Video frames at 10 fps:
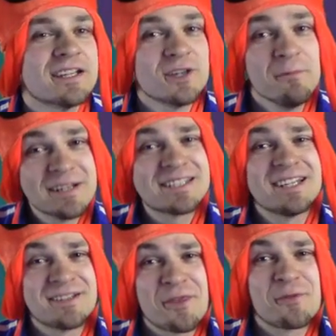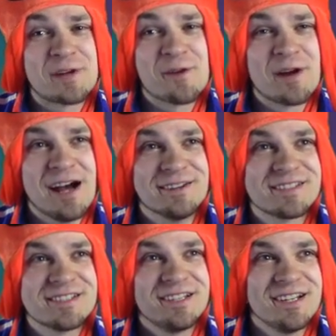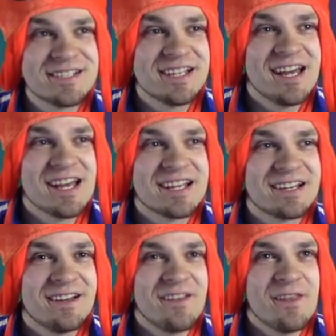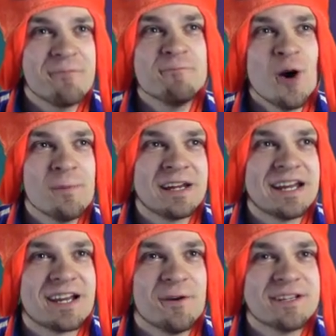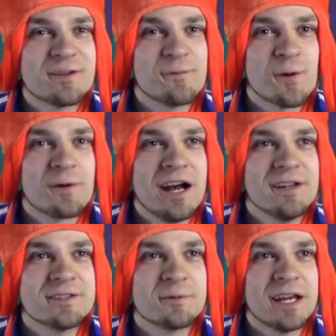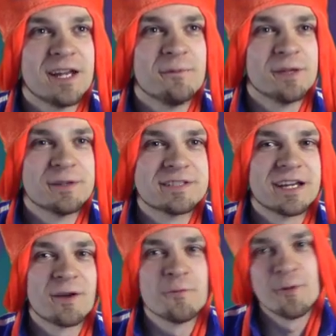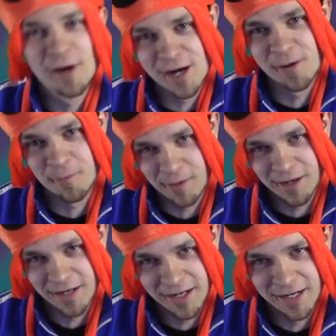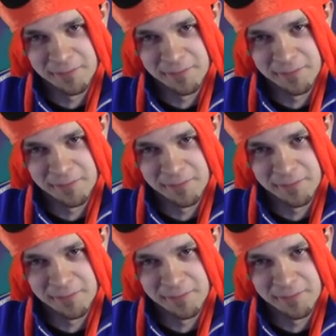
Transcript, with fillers: I'm going to stick to three rounds because it looks like the moment I go into four rounds, we end up losing. Wah, wah.